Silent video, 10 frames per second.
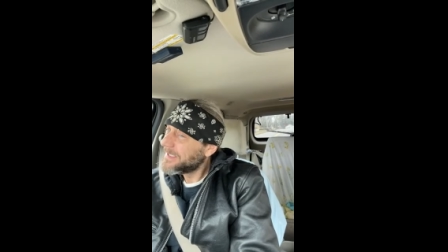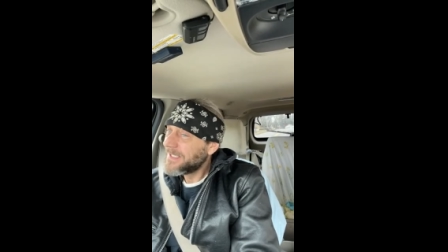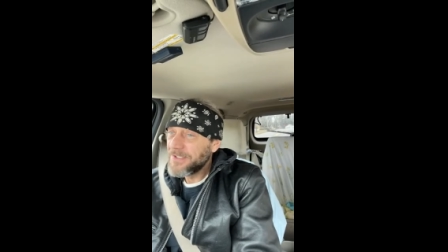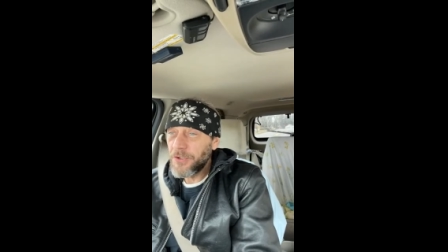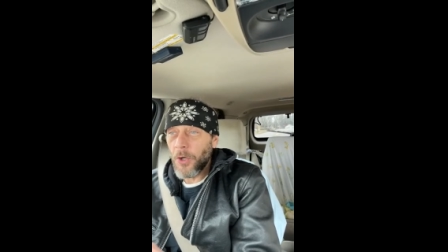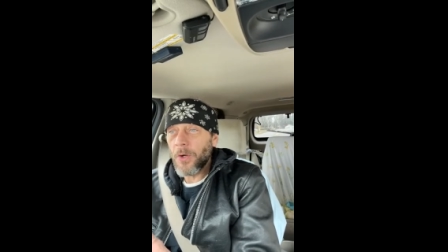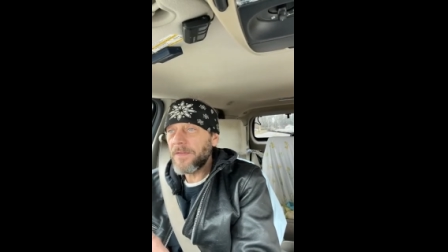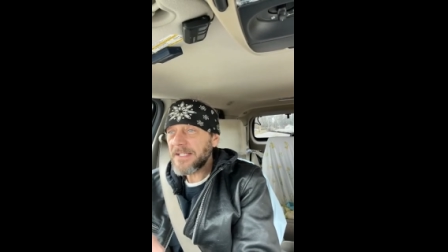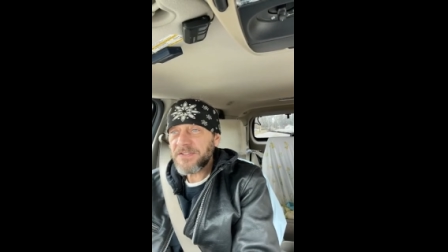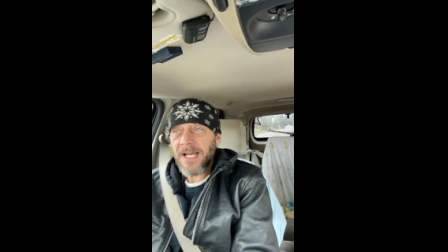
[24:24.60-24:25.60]
you know, and
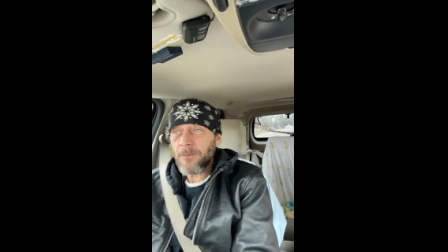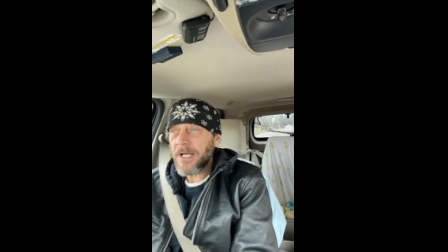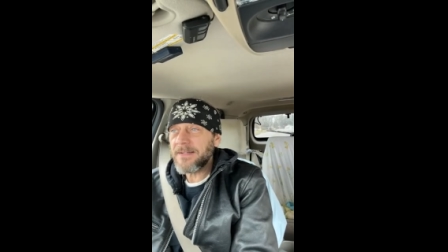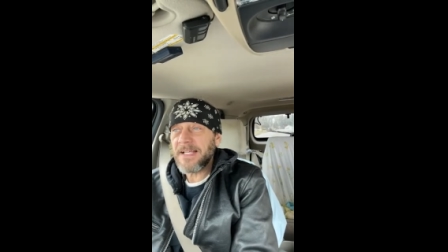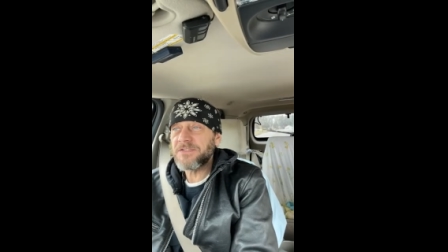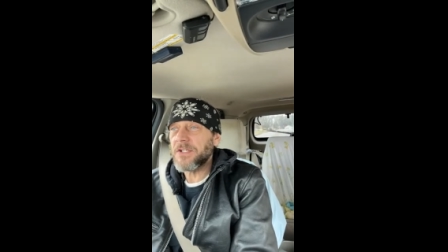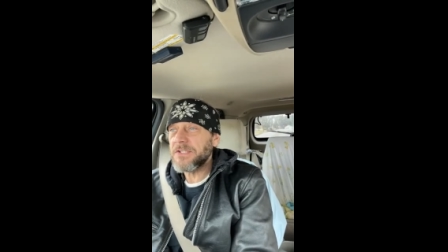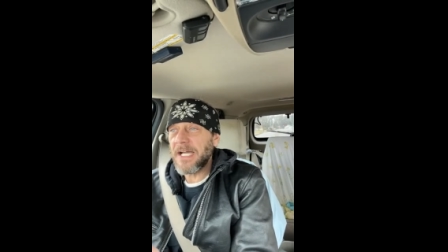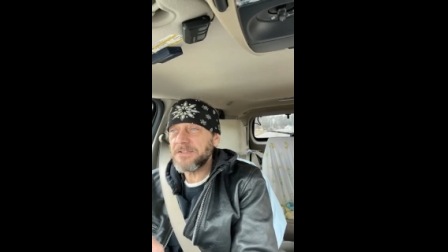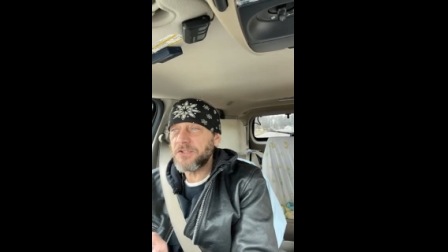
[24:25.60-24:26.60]
that's not right, that's
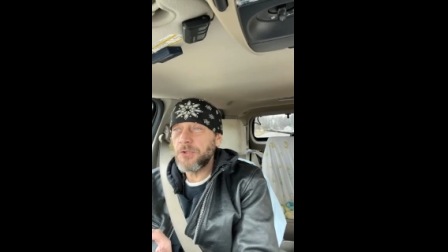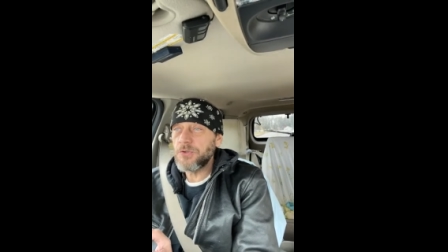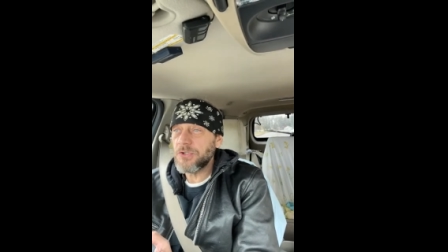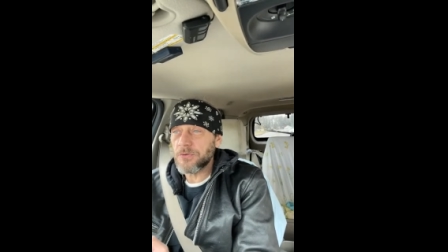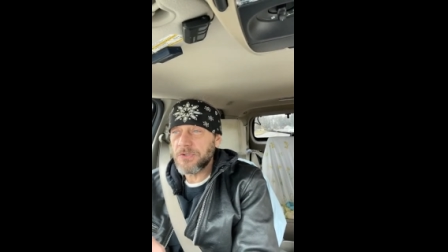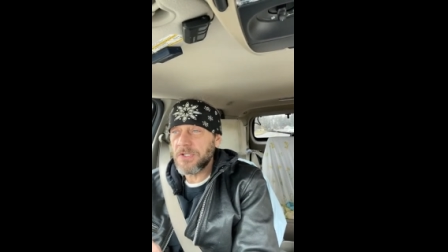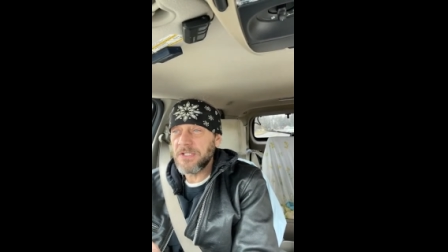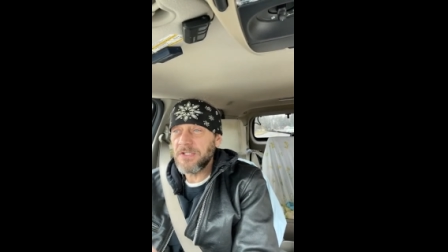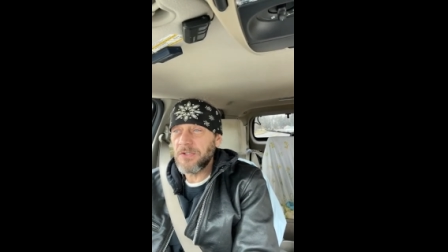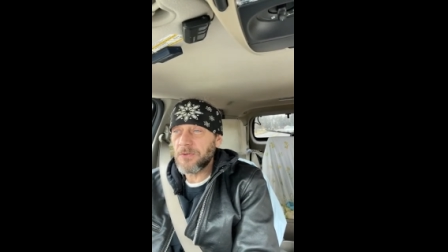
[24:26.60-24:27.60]
unconstitutional.
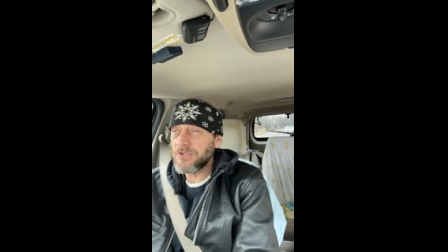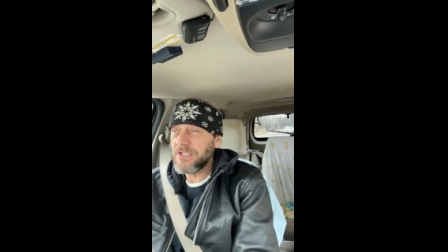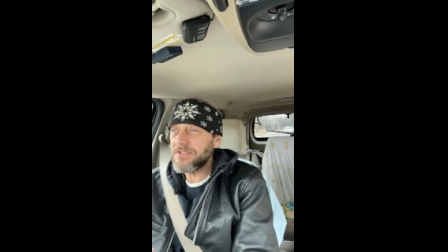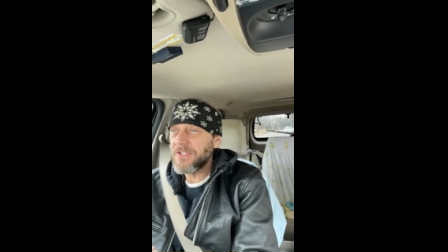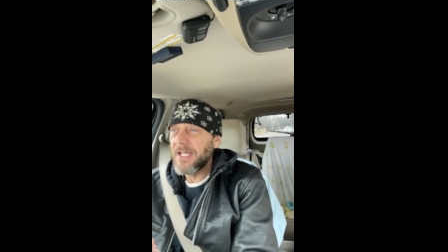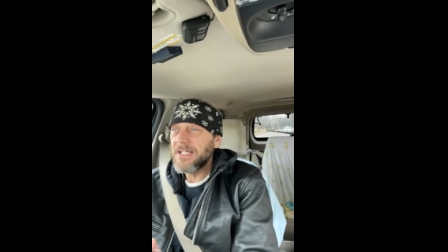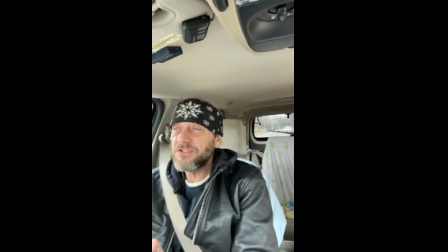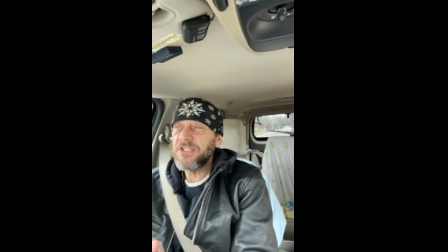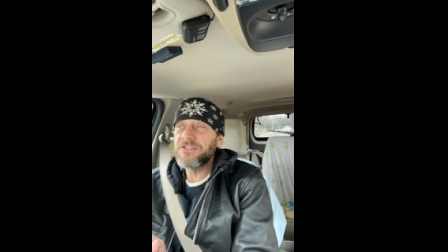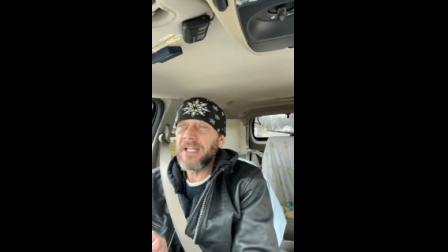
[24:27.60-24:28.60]
You know,
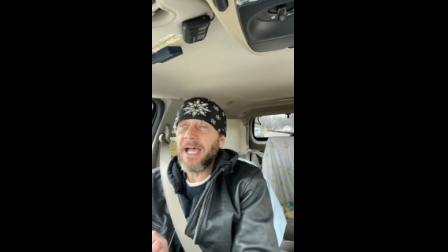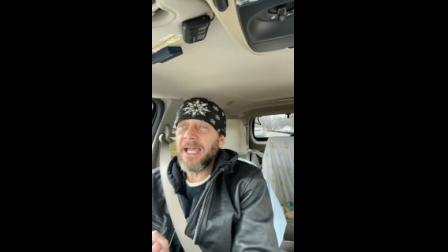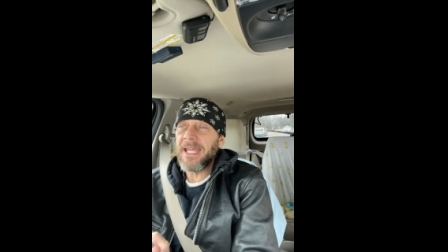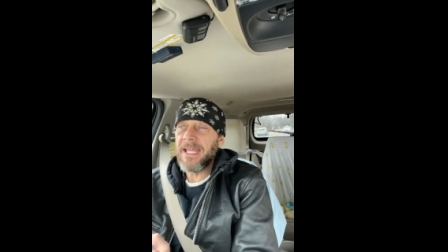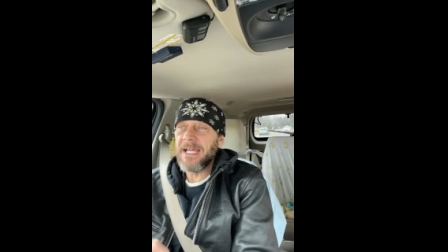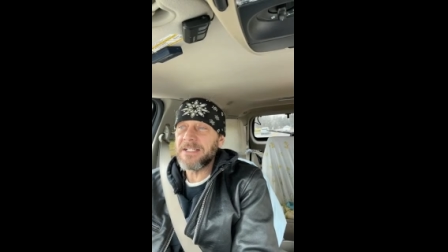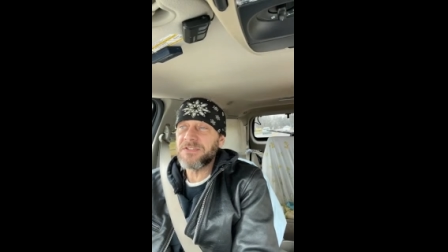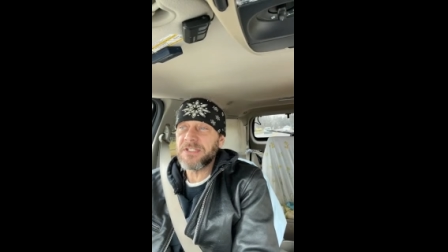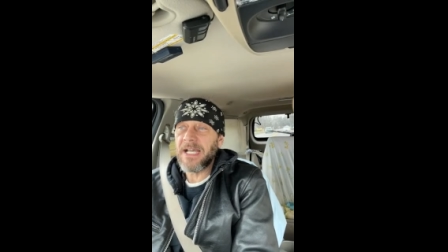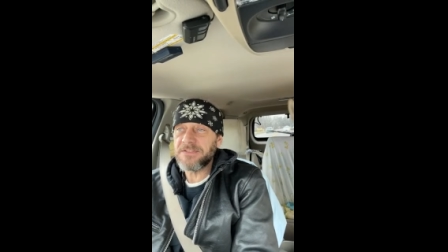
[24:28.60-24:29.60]
she's not as
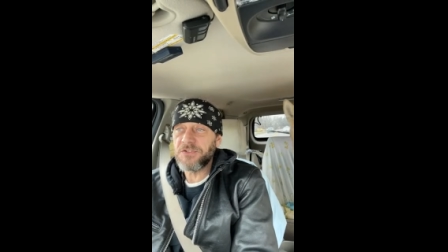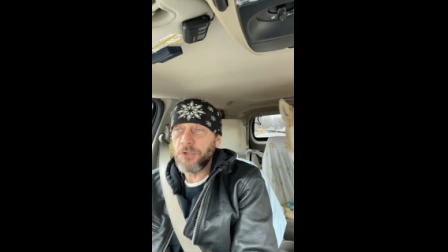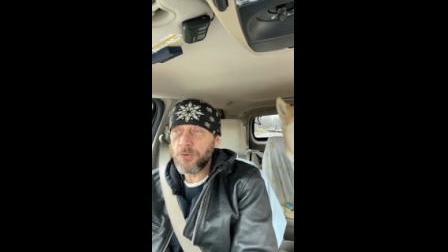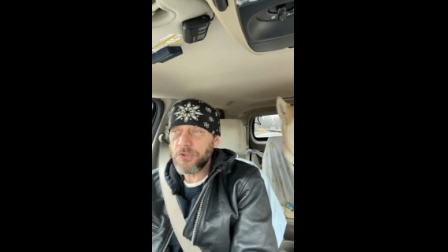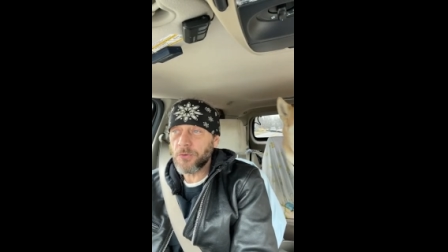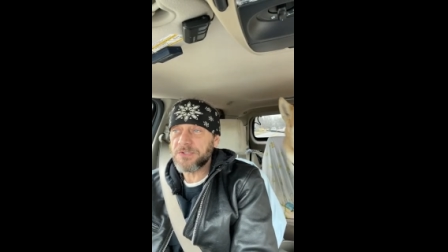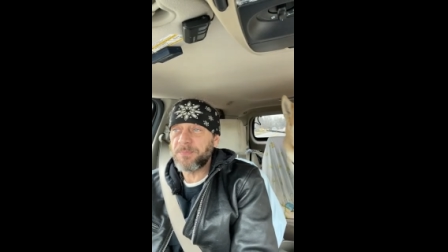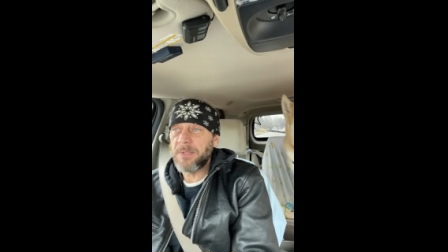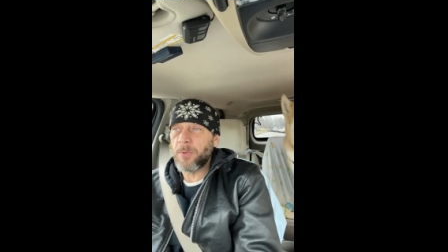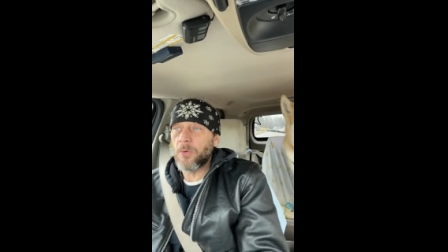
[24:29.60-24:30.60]
constitutional as
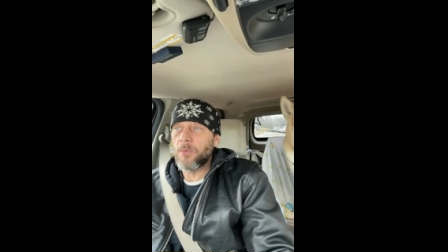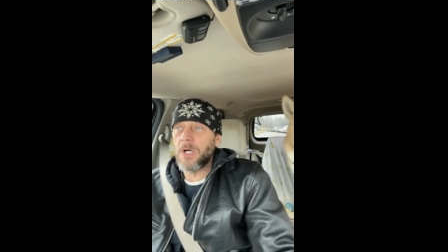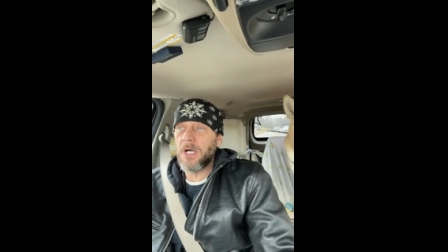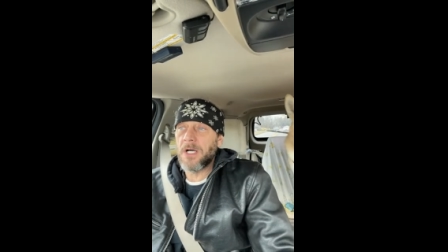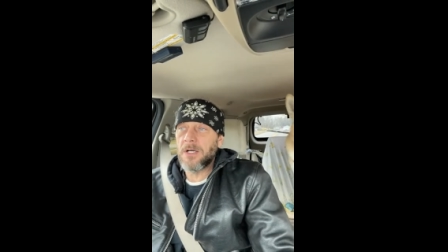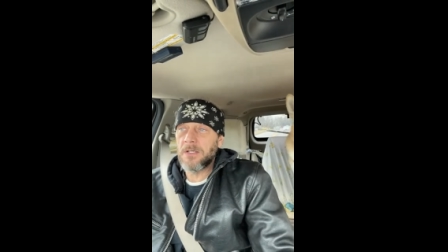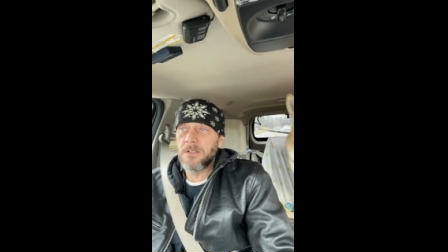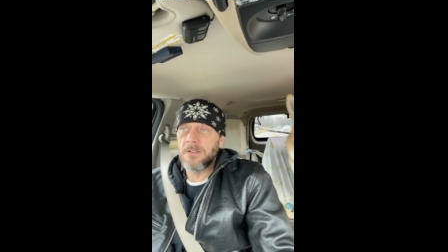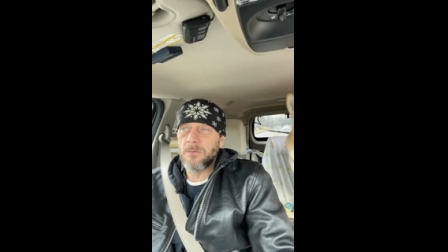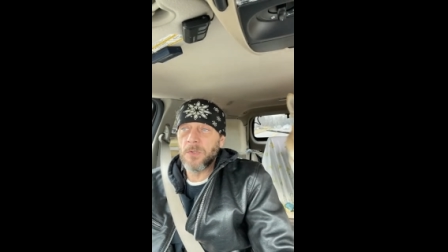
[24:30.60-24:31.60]
people
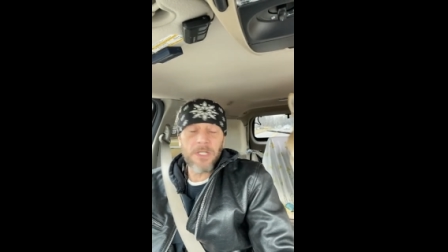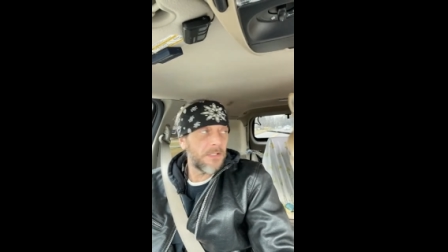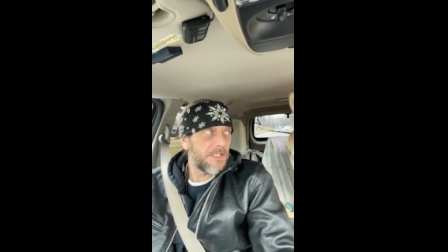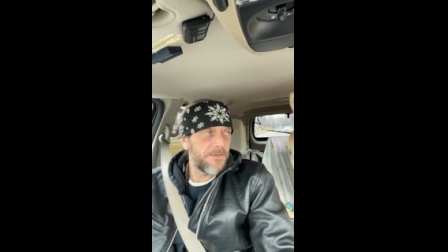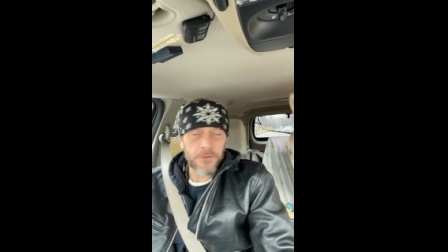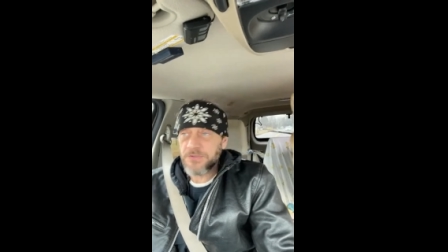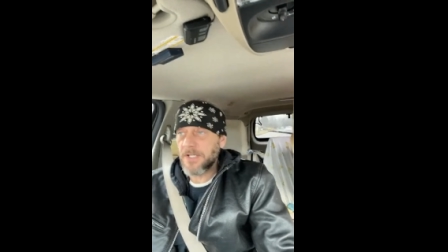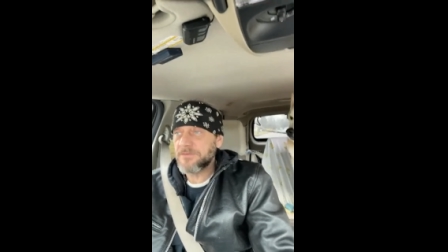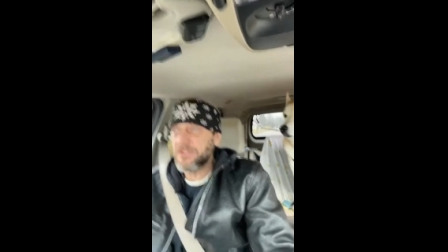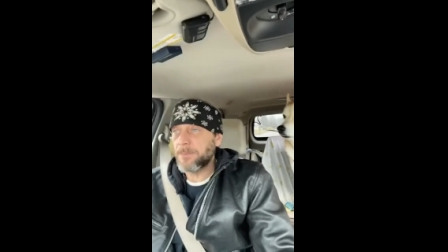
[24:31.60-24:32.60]
want to lead
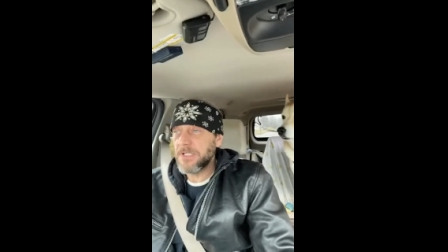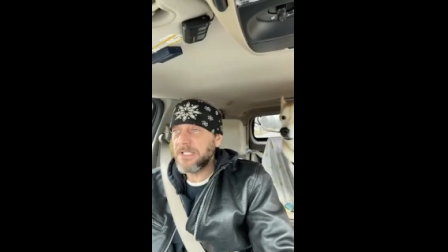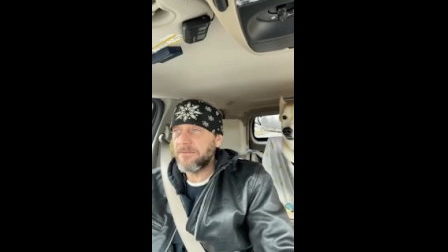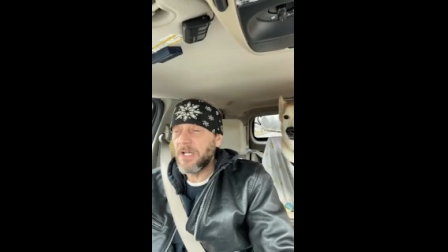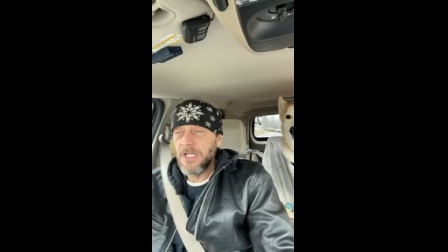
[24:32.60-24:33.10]
themselves to believe.